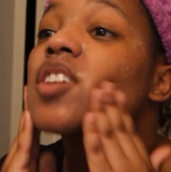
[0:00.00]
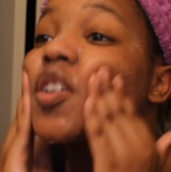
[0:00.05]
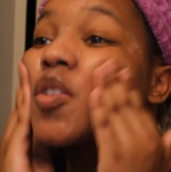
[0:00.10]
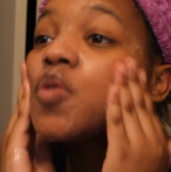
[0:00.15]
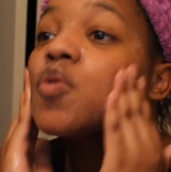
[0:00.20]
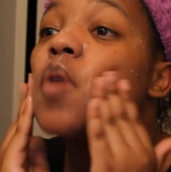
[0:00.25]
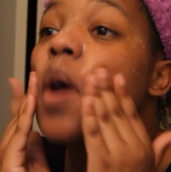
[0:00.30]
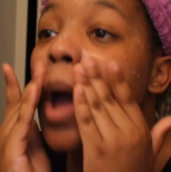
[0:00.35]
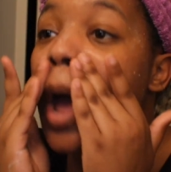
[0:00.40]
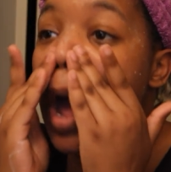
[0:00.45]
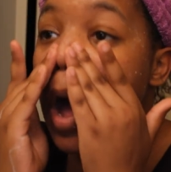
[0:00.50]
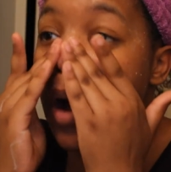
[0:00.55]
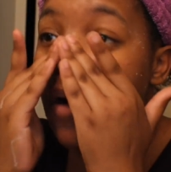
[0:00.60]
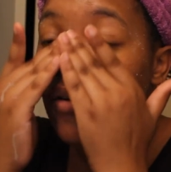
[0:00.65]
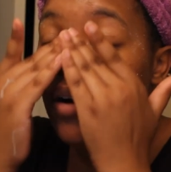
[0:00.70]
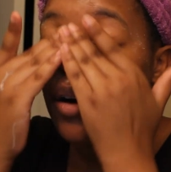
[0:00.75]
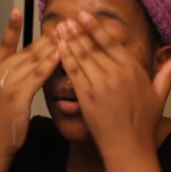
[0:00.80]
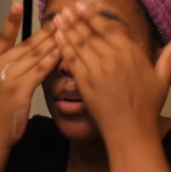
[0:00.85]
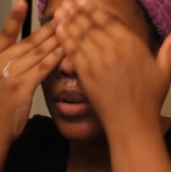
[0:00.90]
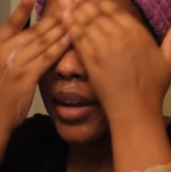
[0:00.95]
I do have,
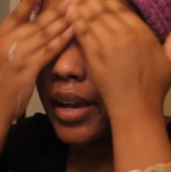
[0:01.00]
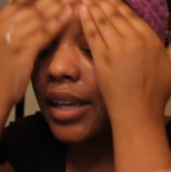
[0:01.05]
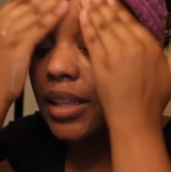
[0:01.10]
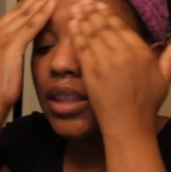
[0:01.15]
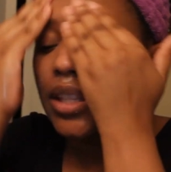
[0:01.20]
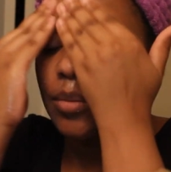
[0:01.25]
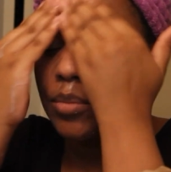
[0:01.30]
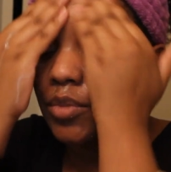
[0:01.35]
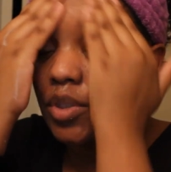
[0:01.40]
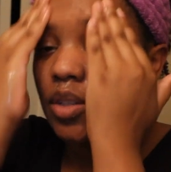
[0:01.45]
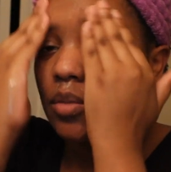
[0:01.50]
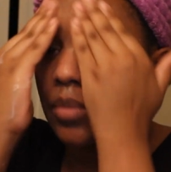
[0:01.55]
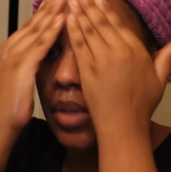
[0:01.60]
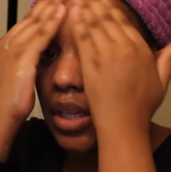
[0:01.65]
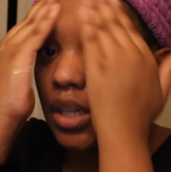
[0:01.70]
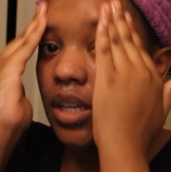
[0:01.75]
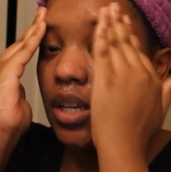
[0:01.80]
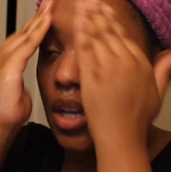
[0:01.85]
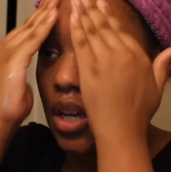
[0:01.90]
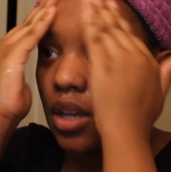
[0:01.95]
I would like them to
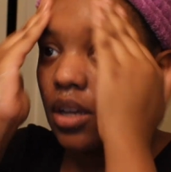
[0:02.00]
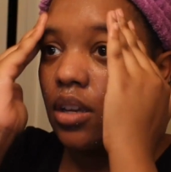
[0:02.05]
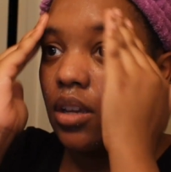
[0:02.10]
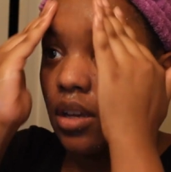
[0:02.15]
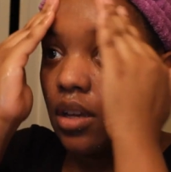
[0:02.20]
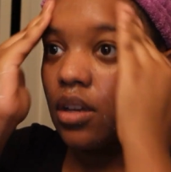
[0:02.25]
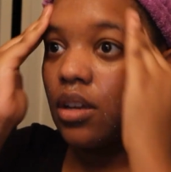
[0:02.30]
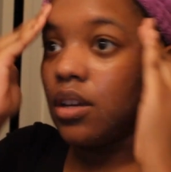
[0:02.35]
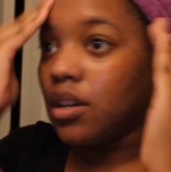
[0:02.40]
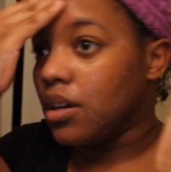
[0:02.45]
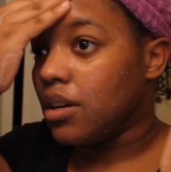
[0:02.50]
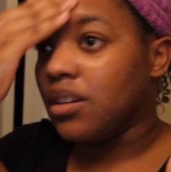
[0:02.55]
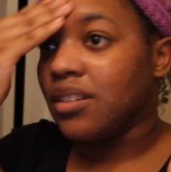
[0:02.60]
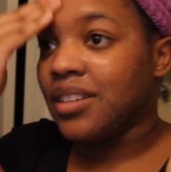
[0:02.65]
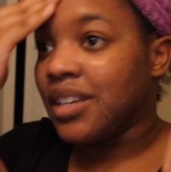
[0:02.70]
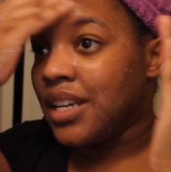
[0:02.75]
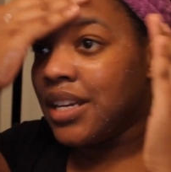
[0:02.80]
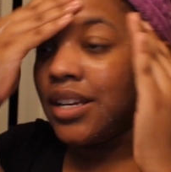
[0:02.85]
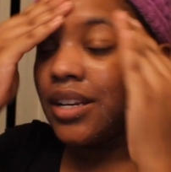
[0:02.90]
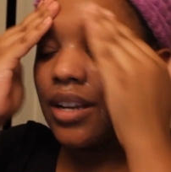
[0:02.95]
be
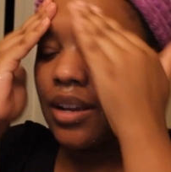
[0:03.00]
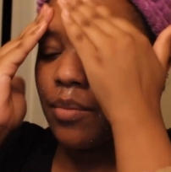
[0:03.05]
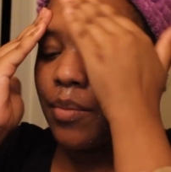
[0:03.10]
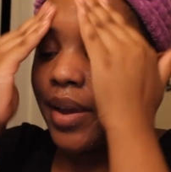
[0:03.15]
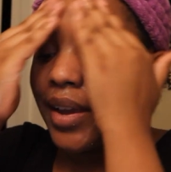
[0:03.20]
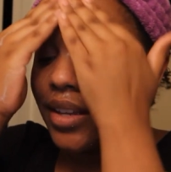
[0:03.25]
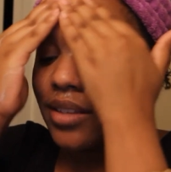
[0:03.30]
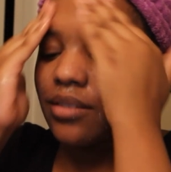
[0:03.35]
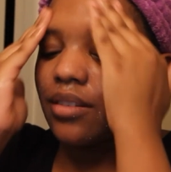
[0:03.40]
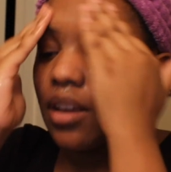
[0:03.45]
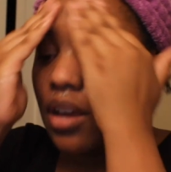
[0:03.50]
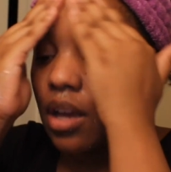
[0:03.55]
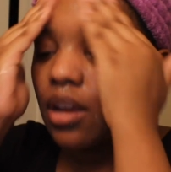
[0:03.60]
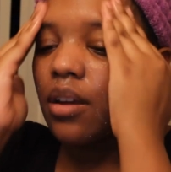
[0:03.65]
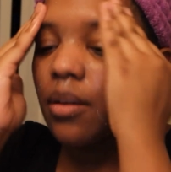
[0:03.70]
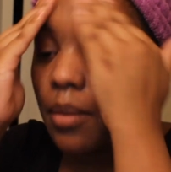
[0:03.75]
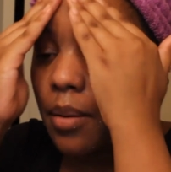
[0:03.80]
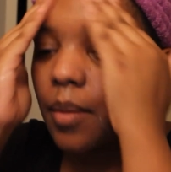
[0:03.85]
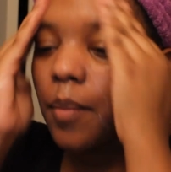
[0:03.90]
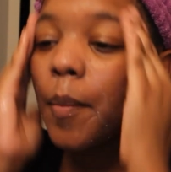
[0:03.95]
neat. It makes
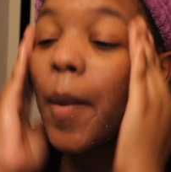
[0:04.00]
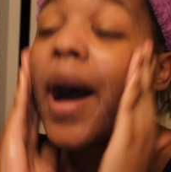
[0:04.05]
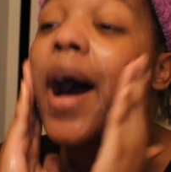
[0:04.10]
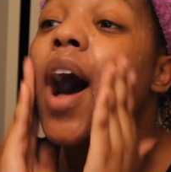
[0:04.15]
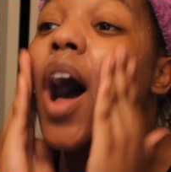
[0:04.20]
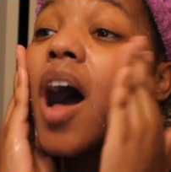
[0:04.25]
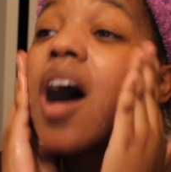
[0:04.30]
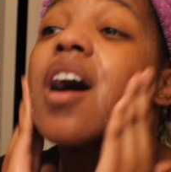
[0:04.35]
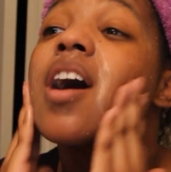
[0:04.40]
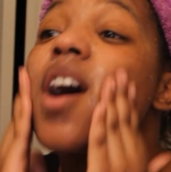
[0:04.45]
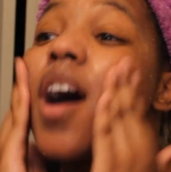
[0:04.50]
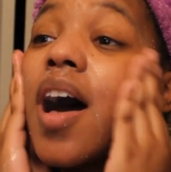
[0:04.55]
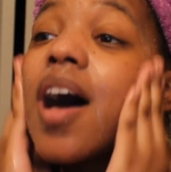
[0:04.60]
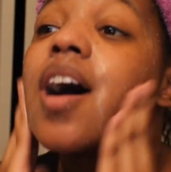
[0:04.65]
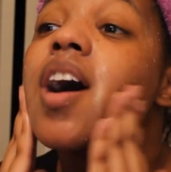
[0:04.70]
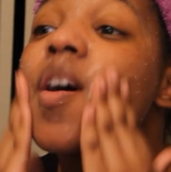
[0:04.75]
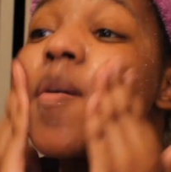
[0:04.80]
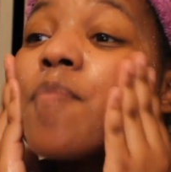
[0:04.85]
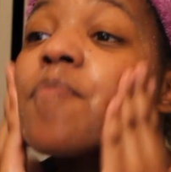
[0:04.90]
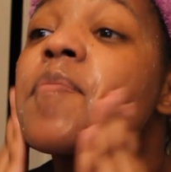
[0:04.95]
my
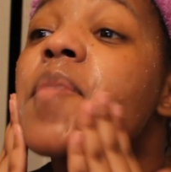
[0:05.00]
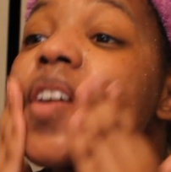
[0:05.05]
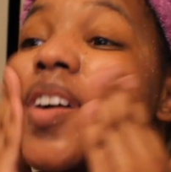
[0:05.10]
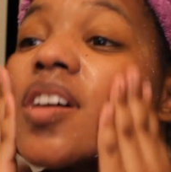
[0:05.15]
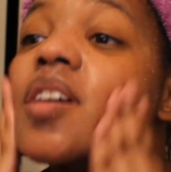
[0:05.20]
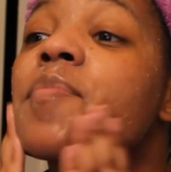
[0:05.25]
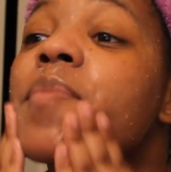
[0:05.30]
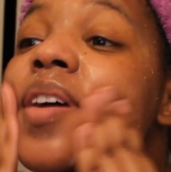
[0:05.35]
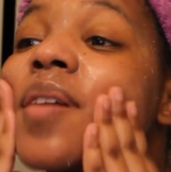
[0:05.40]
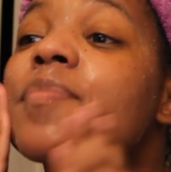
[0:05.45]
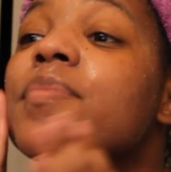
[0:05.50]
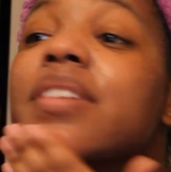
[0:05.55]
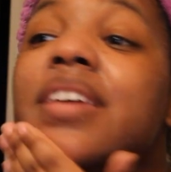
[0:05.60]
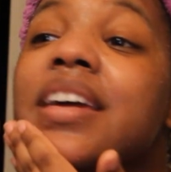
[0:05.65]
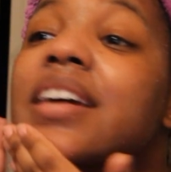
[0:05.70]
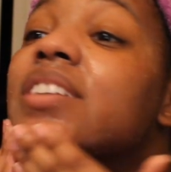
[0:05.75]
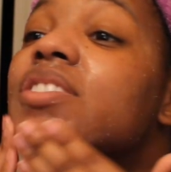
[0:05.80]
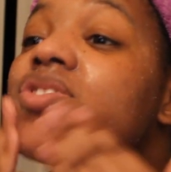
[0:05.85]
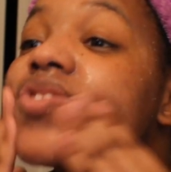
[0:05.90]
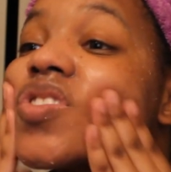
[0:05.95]
makeup
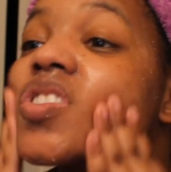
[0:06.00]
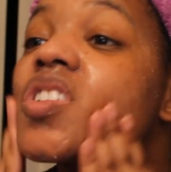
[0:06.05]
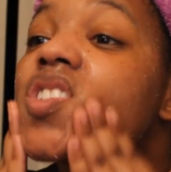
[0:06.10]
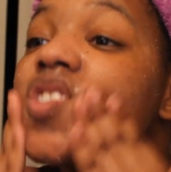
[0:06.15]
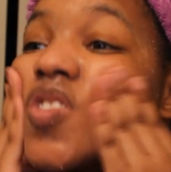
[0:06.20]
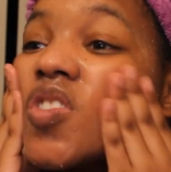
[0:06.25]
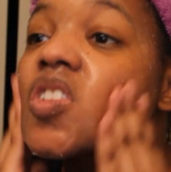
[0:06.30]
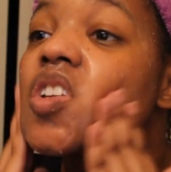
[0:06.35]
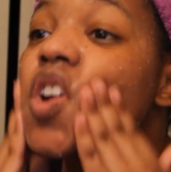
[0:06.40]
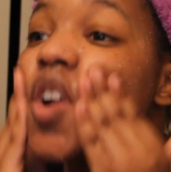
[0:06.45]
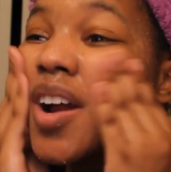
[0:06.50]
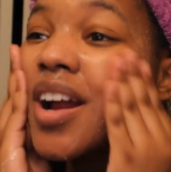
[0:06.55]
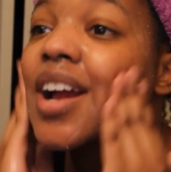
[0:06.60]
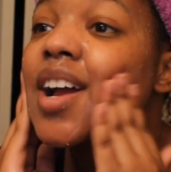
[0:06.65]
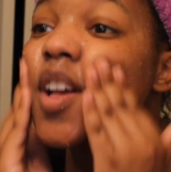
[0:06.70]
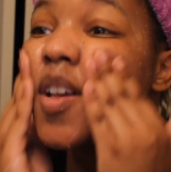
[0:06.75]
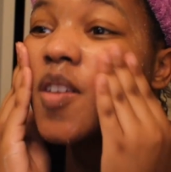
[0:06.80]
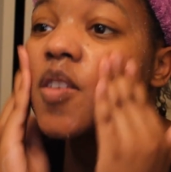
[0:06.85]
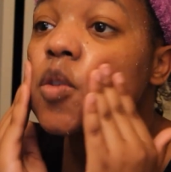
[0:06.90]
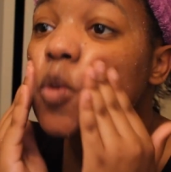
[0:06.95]
application easier
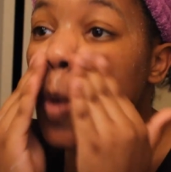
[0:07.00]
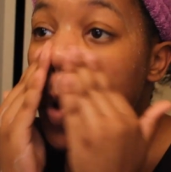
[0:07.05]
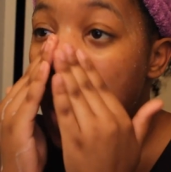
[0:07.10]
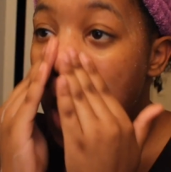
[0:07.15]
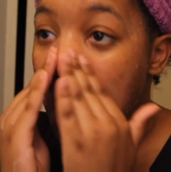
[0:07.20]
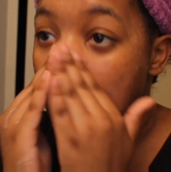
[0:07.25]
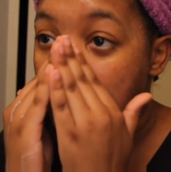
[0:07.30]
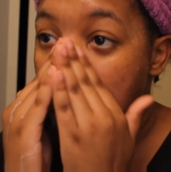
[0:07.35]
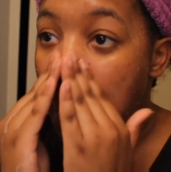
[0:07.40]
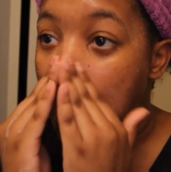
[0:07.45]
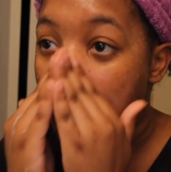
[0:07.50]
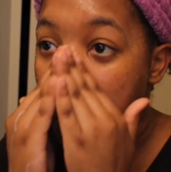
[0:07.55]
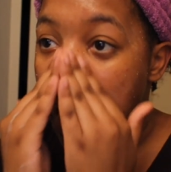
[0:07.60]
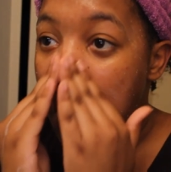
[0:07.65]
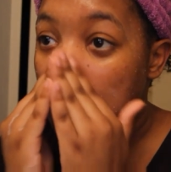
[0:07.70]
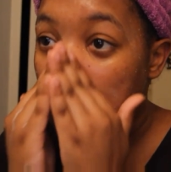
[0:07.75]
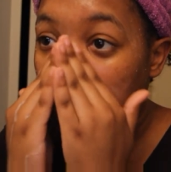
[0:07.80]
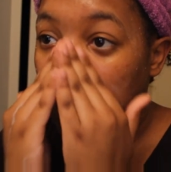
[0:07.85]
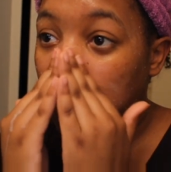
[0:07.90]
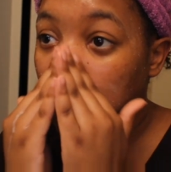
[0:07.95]
as well. I
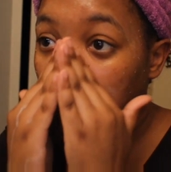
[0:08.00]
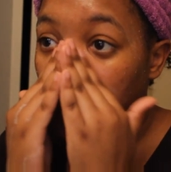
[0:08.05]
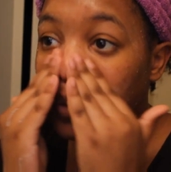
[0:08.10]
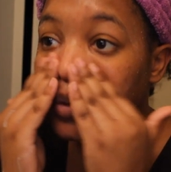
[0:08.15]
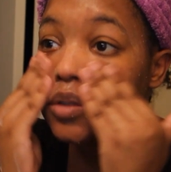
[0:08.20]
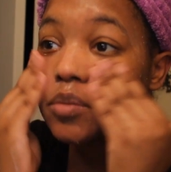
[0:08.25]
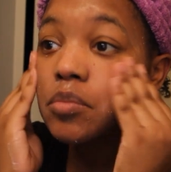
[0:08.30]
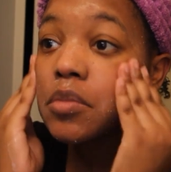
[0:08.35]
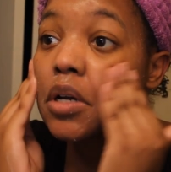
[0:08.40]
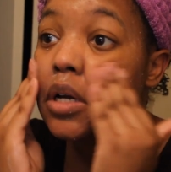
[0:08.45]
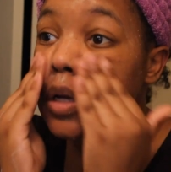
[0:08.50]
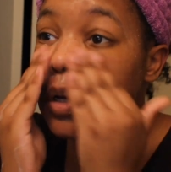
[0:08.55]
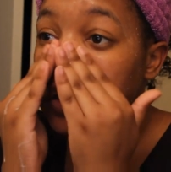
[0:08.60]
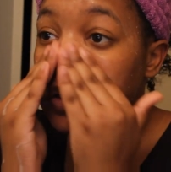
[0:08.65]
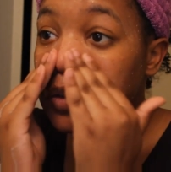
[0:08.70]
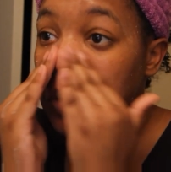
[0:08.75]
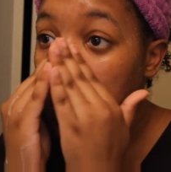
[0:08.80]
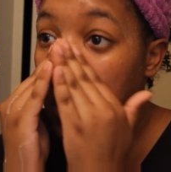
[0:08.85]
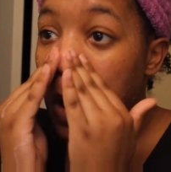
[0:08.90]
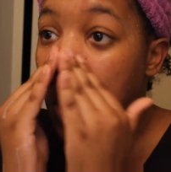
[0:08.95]
ain't gotta do as
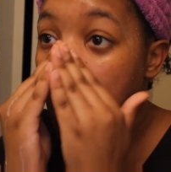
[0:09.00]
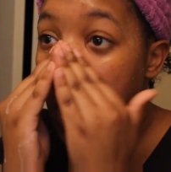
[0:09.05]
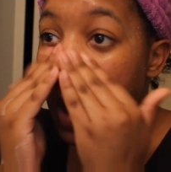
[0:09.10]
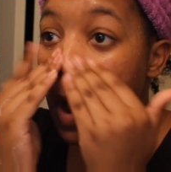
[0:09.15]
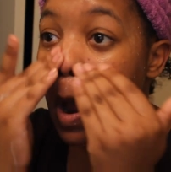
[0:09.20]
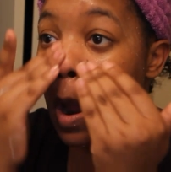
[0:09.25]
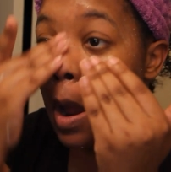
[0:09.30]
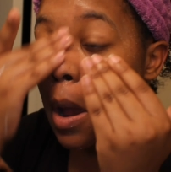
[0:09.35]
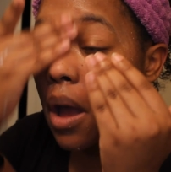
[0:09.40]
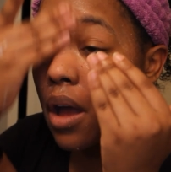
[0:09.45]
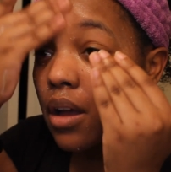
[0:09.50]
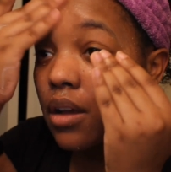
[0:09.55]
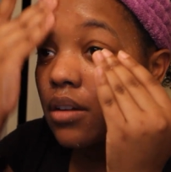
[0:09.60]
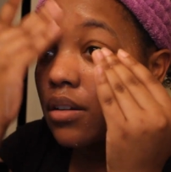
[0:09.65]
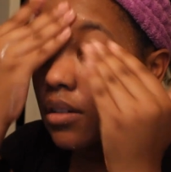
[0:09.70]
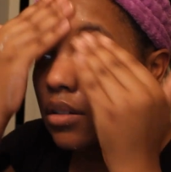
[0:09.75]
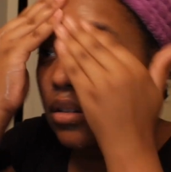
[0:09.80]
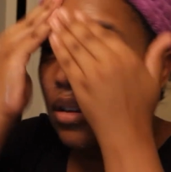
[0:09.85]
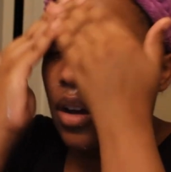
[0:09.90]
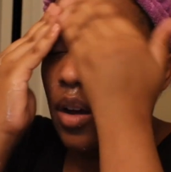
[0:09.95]
much
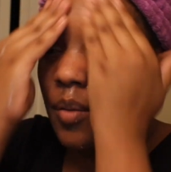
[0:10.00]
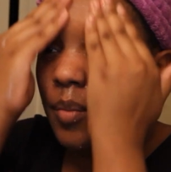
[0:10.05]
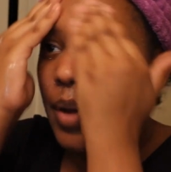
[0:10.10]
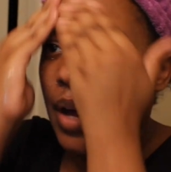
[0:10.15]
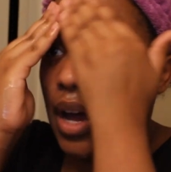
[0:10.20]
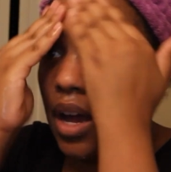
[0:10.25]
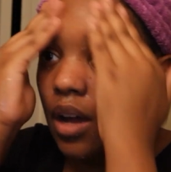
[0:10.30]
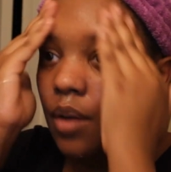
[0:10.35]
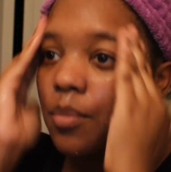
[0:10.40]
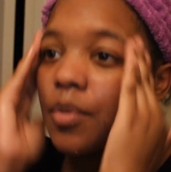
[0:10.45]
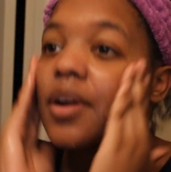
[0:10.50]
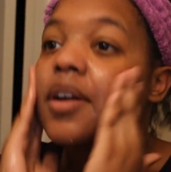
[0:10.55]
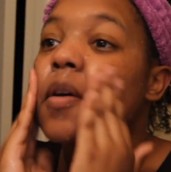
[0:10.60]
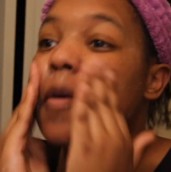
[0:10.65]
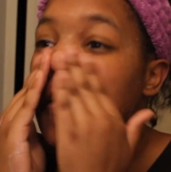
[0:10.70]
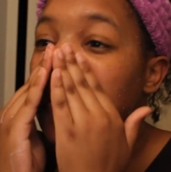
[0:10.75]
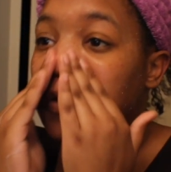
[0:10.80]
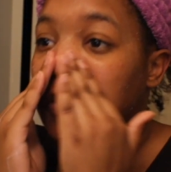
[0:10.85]
on my eyebrows.